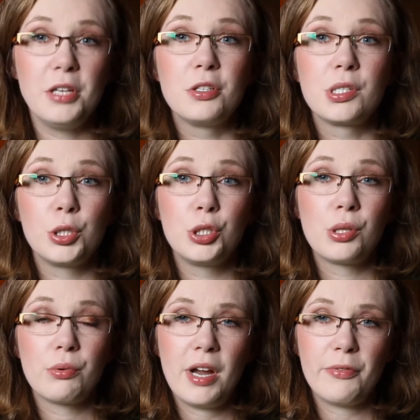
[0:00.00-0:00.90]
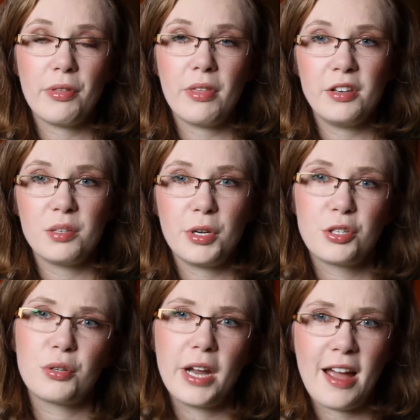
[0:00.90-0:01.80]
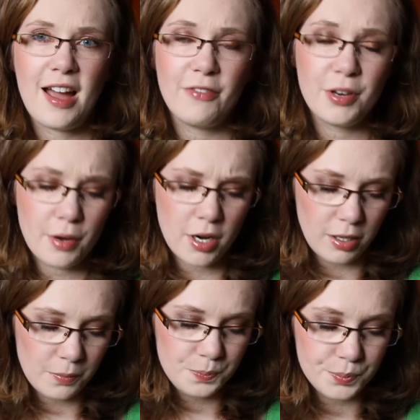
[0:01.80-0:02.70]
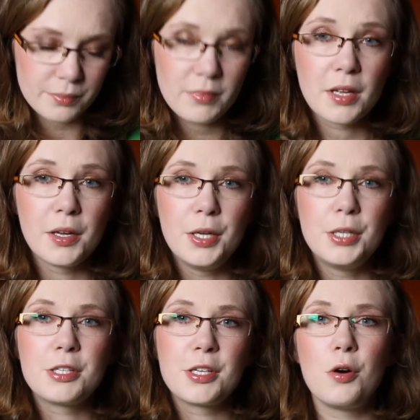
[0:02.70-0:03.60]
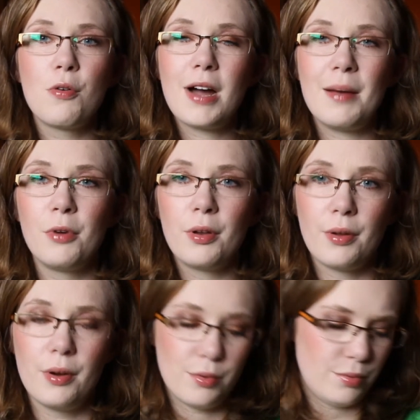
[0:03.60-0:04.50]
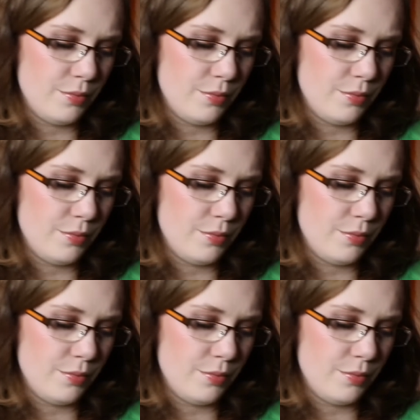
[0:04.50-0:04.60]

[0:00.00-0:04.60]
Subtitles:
to search through everything to make sure I have it all. So I'm going to go